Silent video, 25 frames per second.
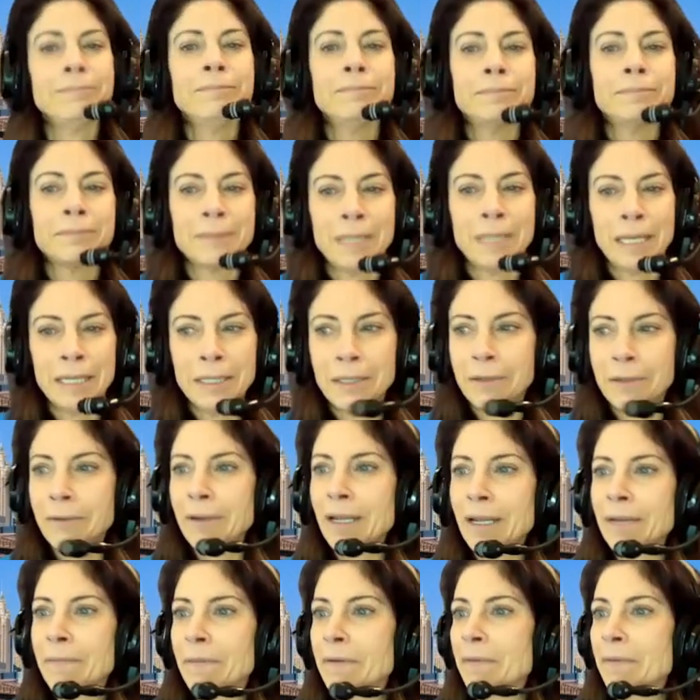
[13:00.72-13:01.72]
I
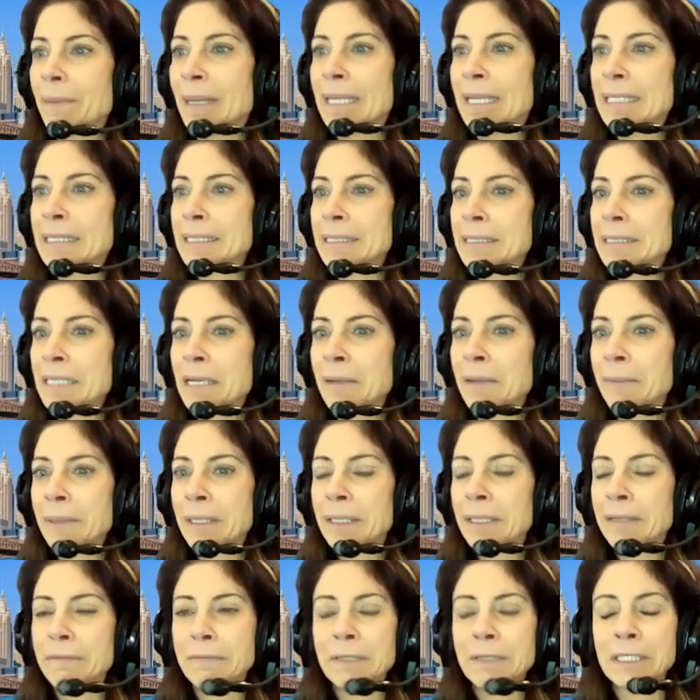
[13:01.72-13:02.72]
agree. Remind us how
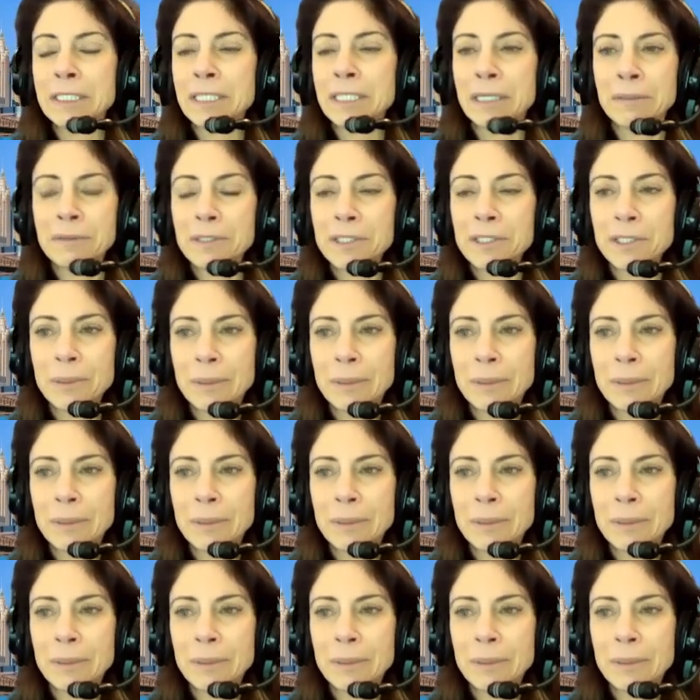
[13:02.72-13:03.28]
we could reach out to